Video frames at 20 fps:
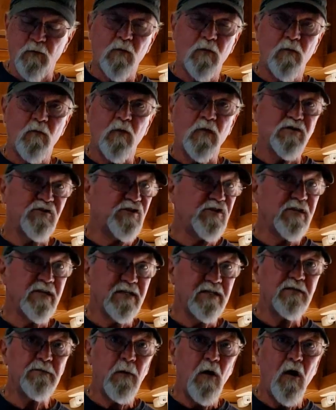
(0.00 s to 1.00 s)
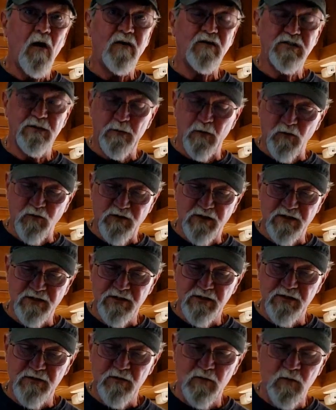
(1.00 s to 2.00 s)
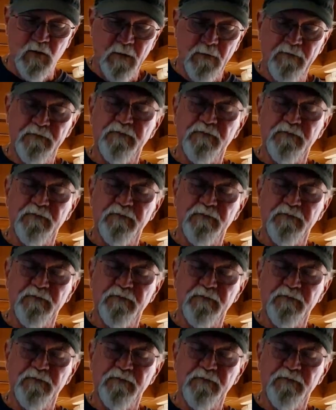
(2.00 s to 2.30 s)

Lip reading: which is possible to do,